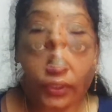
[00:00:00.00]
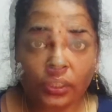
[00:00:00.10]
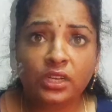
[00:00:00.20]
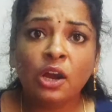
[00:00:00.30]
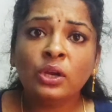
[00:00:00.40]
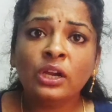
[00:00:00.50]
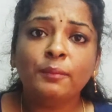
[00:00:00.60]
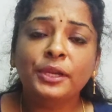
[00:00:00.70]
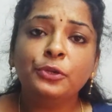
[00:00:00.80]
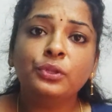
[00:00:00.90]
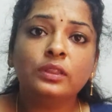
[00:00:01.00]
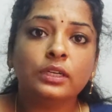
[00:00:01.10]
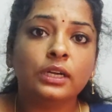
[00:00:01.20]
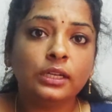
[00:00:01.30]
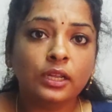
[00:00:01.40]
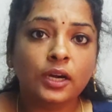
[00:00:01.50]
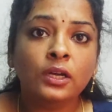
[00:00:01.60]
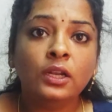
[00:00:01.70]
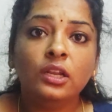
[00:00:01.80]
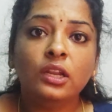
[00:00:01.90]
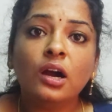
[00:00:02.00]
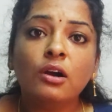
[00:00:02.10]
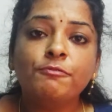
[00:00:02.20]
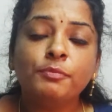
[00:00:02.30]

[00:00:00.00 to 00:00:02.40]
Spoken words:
Now coming to the third law, law of